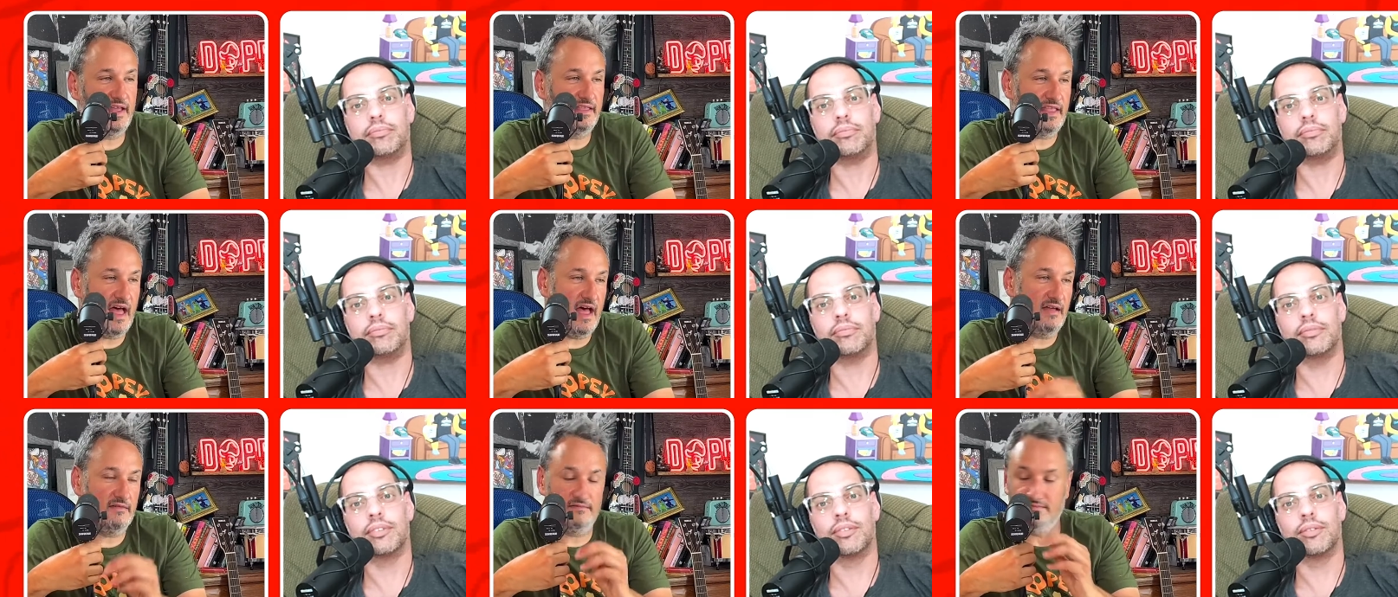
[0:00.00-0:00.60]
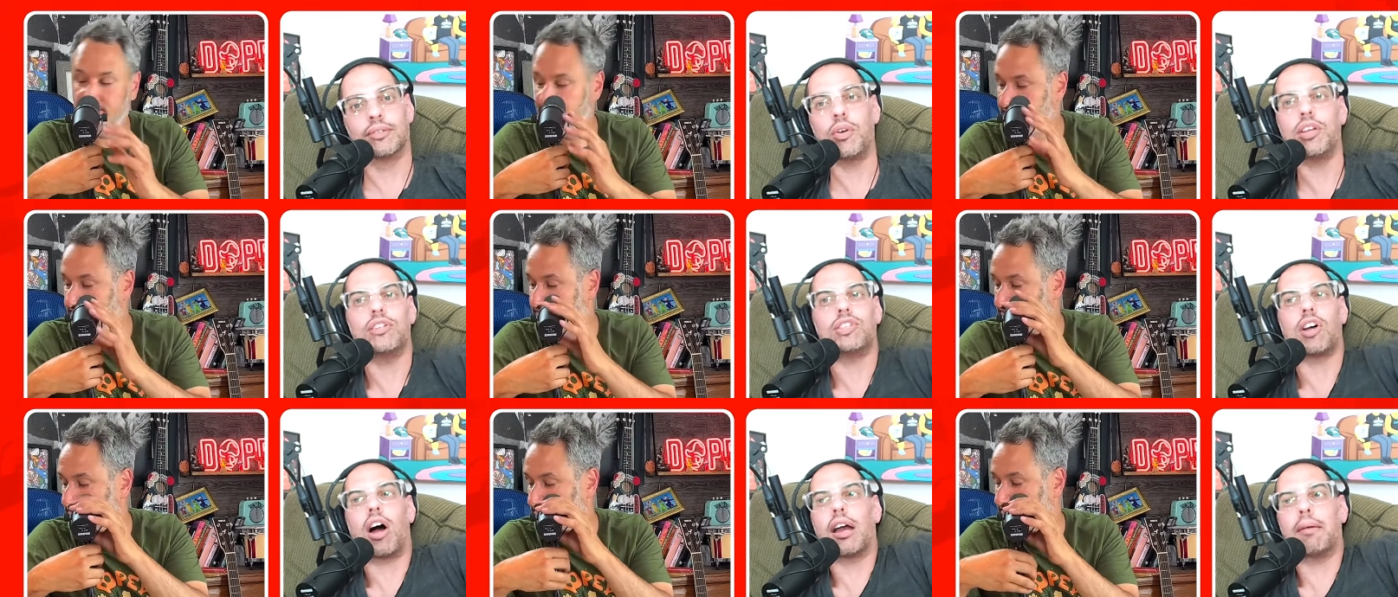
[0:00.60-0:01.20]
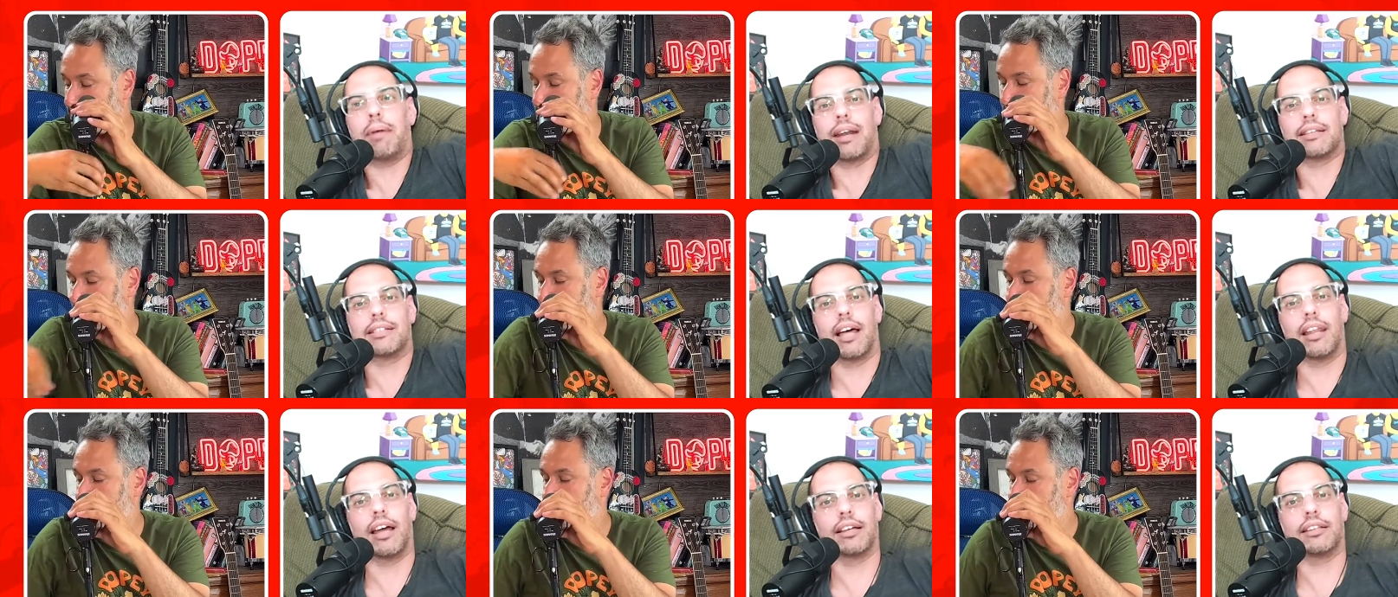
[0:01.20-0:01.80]
Speaker 1: like that. What are you talking about?
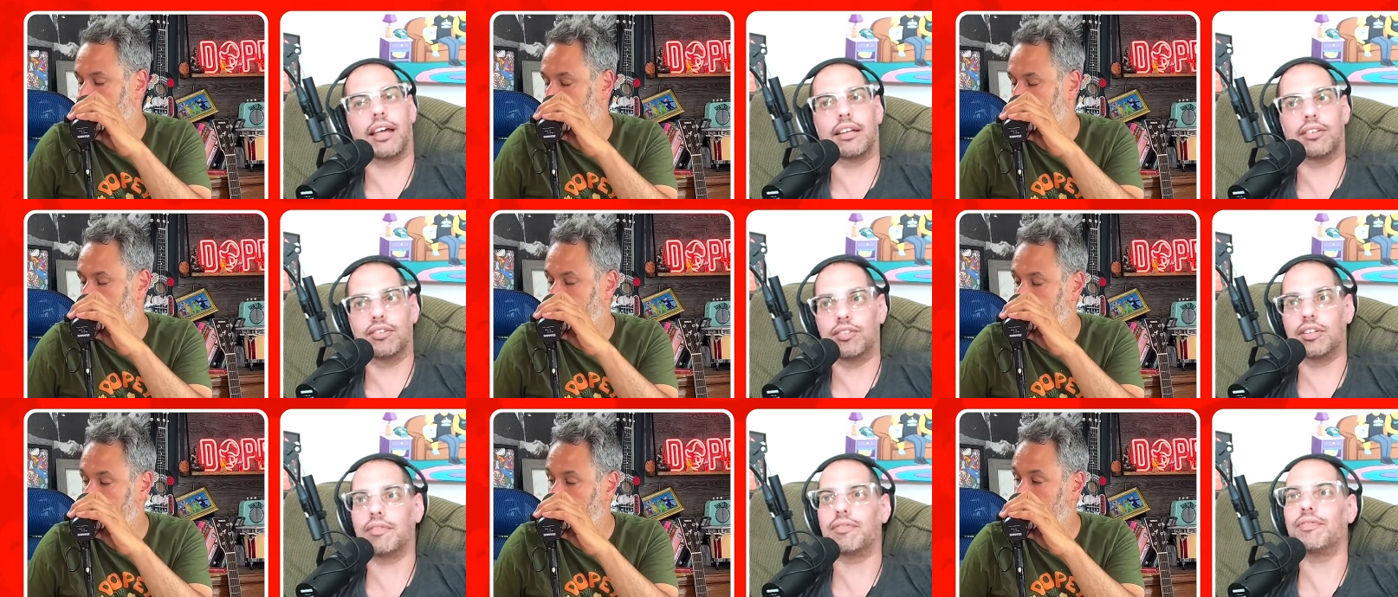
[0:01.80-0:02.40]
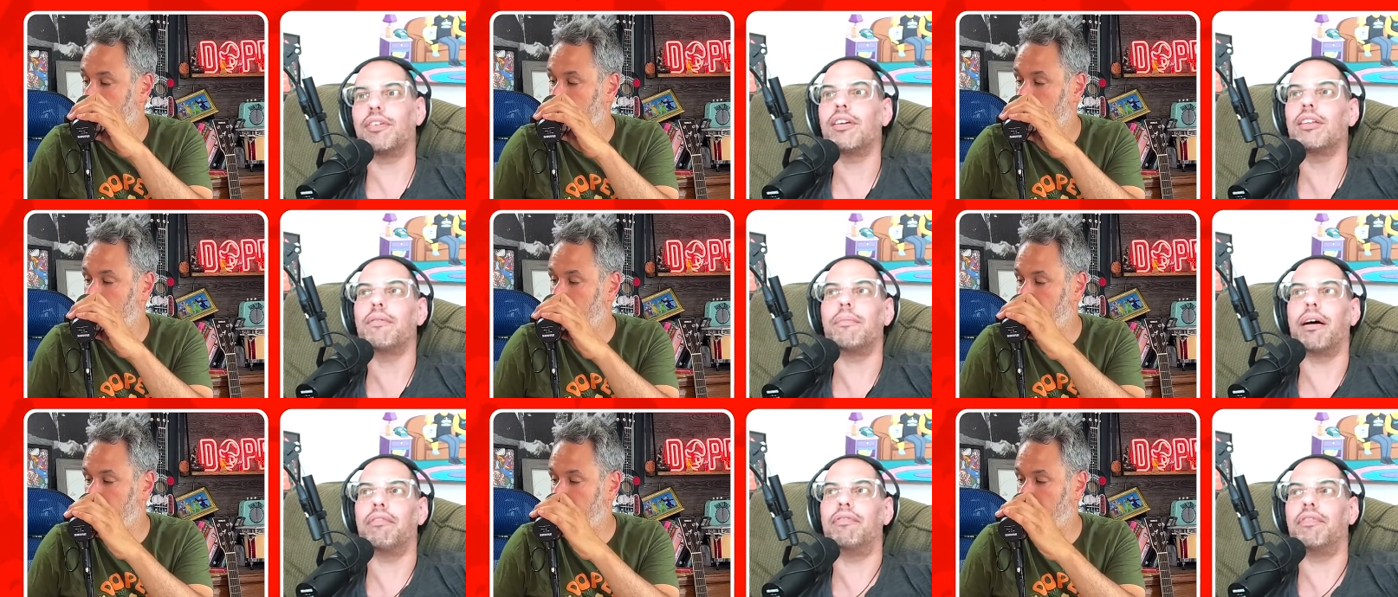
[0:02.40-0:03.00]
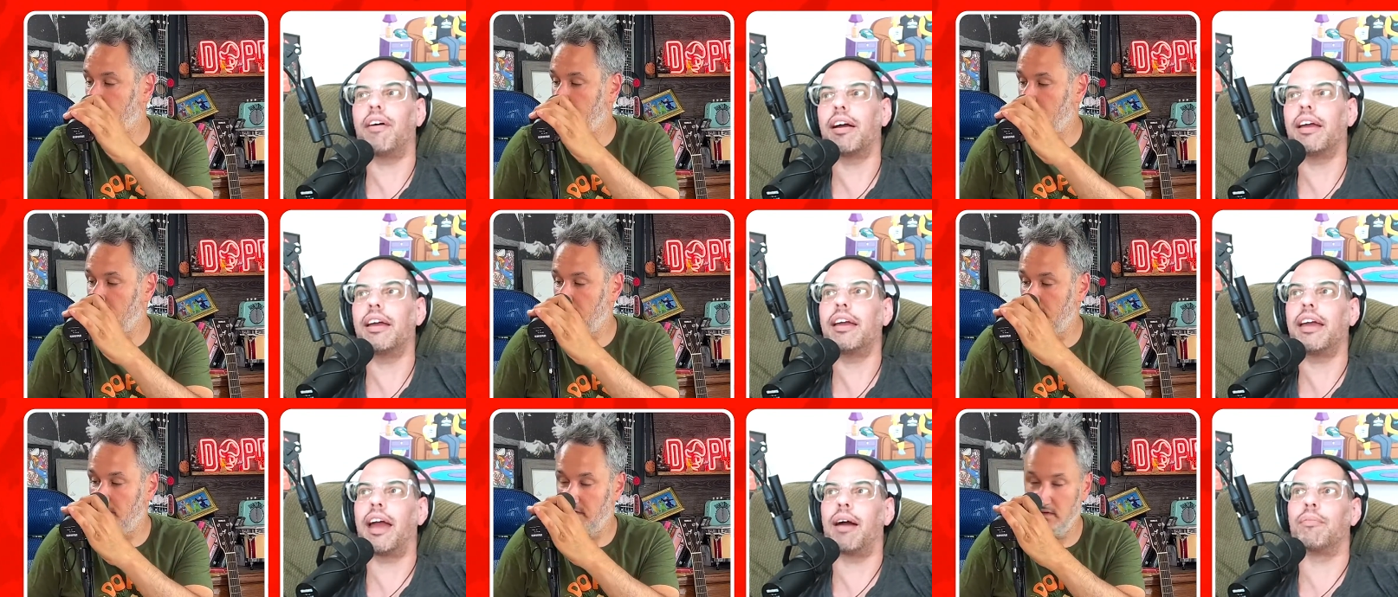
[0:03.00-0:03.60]
It's not like that. You did look at my
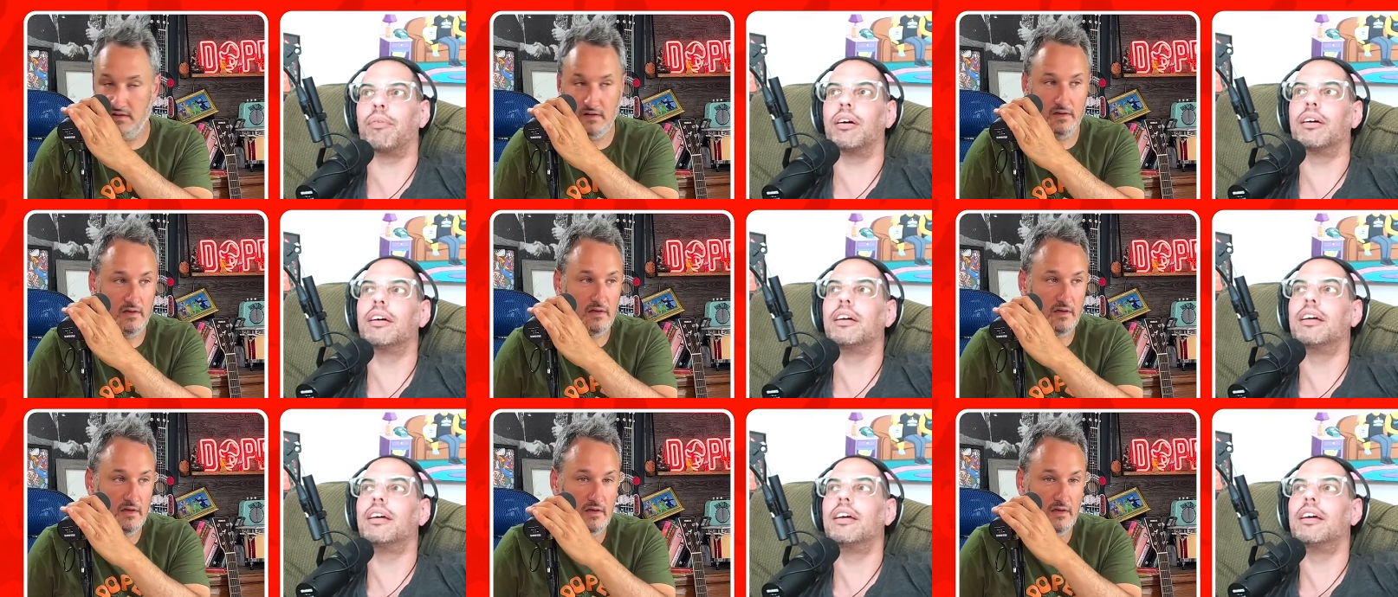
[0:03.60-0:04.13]
fucking camera.